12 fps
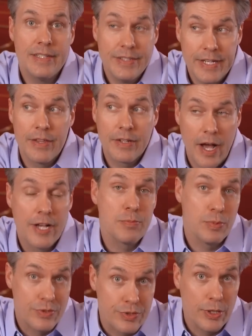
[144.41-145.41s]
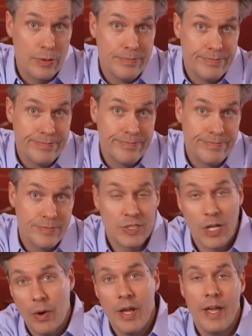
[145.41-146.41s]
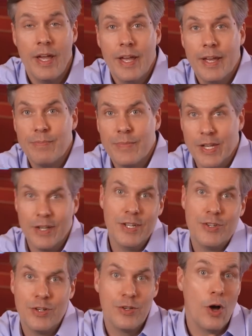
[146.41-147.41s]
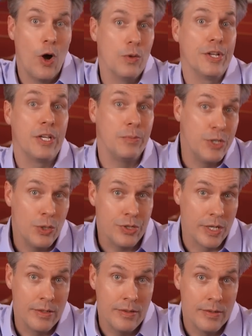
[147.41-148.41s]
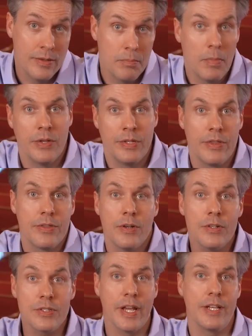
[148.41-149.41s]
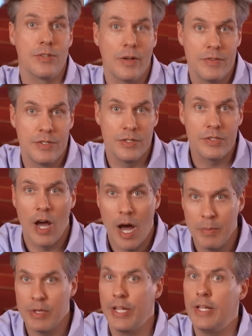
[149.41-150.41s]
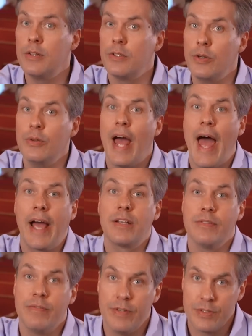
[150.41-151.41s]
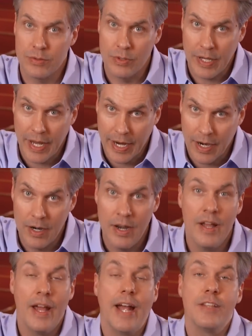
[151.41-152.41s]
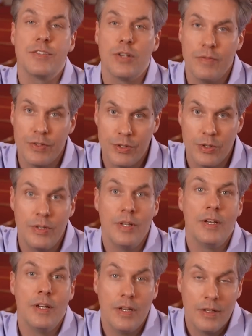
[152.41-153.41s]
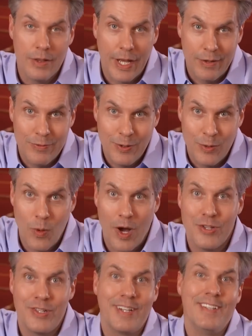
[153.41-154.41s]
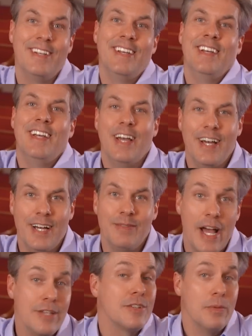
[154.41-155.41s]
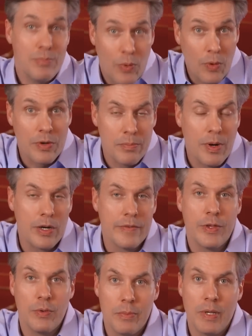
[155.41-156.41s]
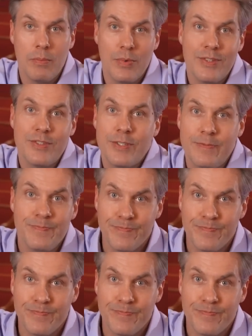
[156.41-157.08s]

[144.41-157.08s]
the other Gospels do. So, in addition to Holy Communion, Maundy Thursday services commonly include acts of physical care and servitude, like foot washing, as an important part of the remembrance.